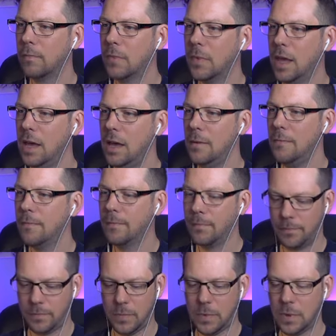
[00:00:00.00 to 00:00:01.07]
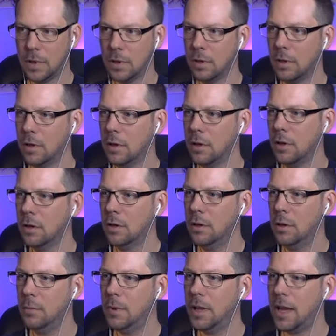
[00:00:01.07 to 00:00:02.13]
There.
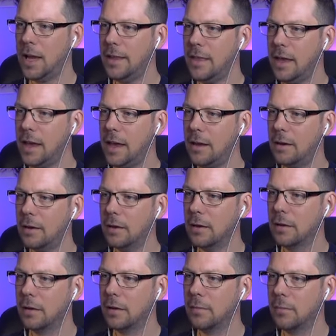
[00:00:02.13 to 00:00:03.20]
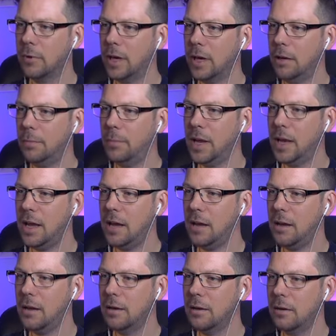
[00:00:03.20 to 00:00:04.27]
Duplicate that. Bring it up here.